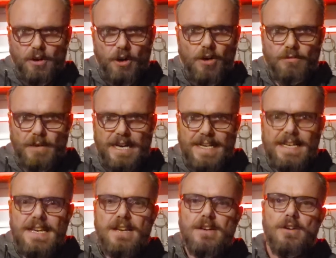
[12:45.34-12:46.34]

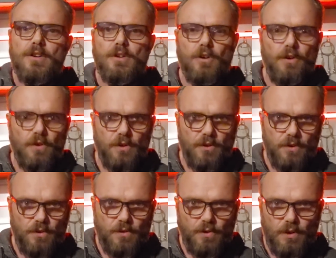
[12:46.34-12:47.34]
already,
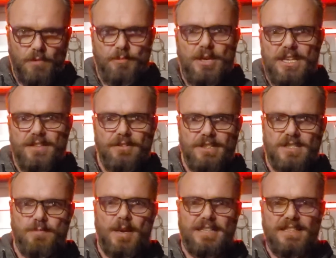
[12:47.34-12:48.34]
or B, they're
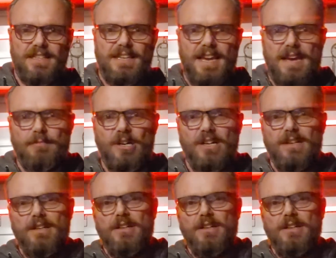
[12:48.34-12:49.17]
expecting gamma.